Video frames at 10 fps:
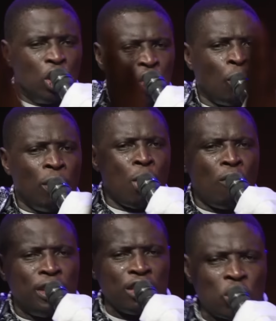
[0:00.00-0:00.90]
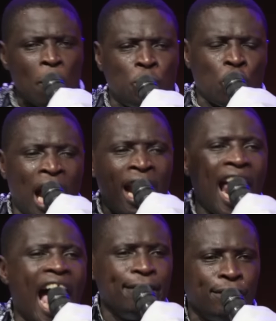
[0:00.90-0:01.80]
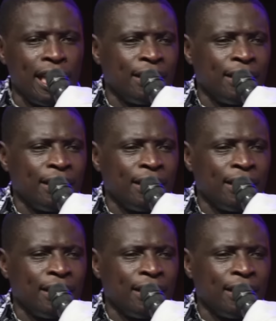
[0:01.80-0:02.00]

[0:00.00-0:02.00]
to remove deception and lies in the